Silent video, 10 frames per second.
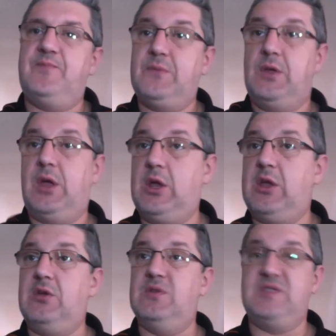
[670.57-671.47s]
and you can
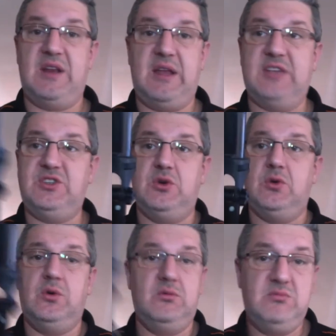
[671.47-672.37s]
use it as your
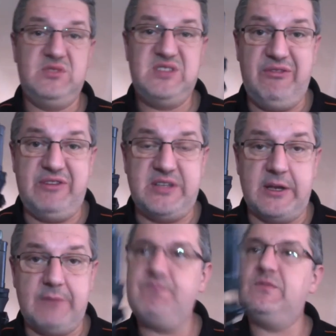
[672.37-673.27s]
selfie stick.
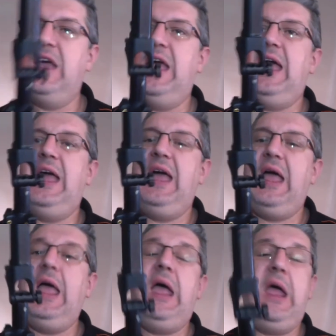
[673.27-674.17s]

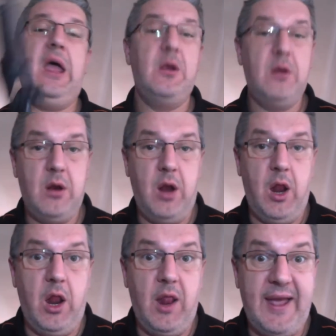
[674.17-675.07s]
Haha,
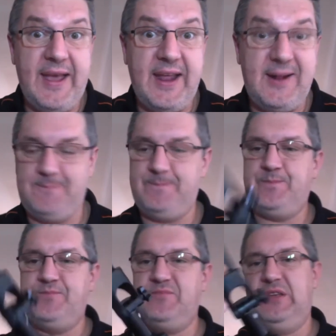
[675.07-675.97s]
like it.
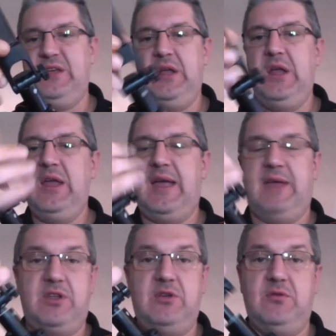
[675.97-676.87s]
And
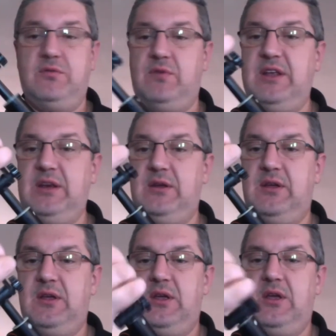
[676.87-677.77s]
when you want it,
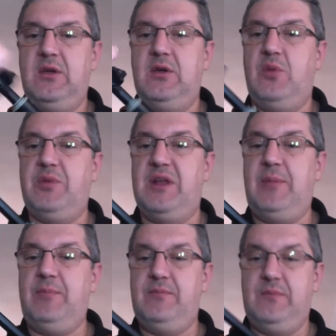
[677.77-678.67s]
you open
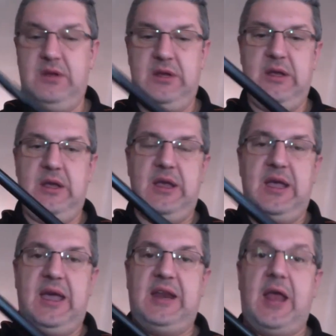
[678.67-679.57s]
up,
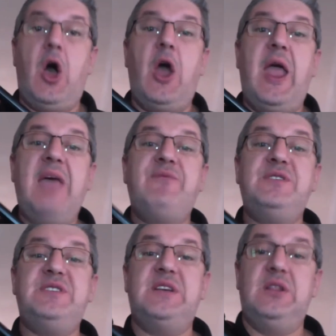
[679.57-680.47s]
and every
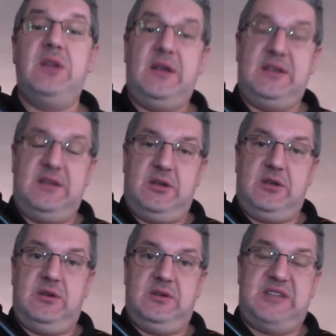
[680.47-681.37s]
single
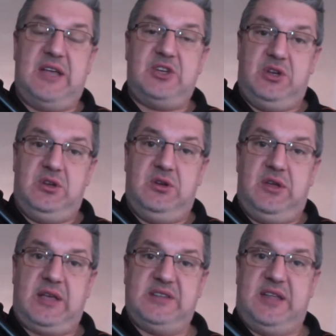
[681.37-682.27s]
section
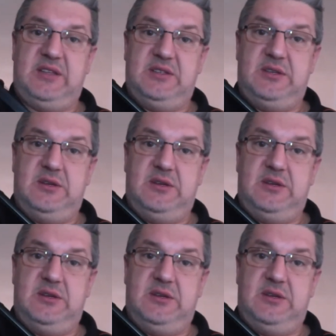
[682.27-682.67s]
extends.